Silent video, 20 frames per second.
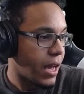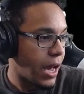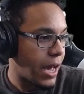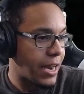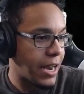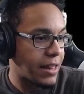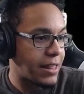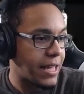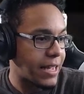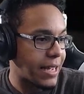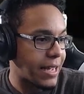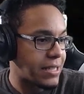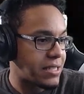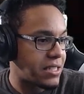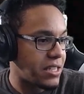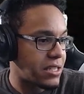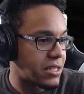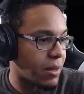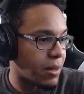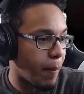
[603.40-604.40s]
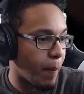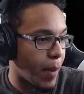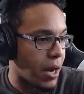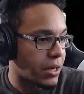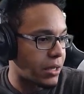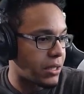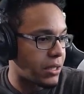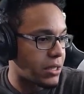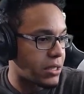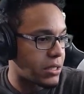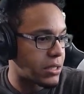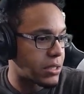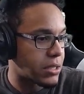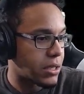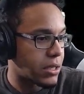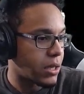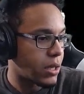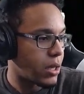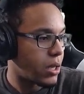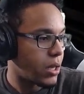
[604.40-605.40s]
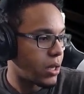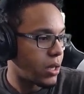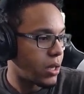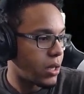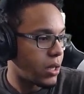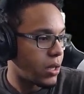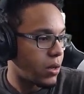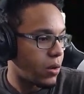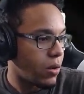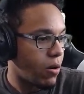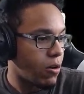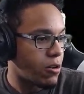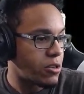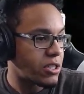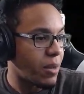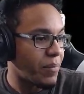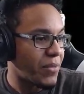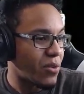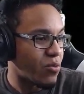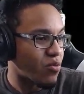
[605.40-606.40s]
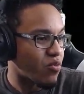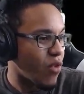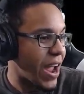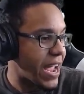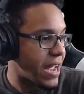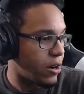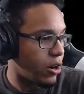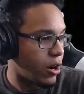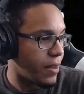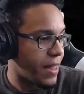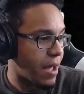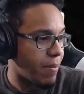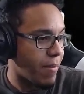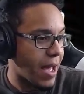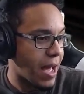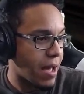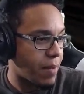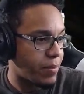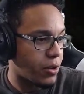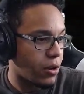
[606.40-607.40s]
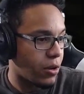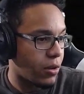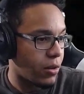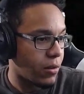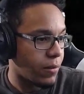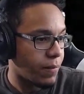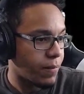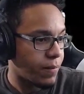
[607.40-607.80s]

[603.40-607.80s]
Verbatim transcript: And I think I see some monkeys or something red on that map, y'all.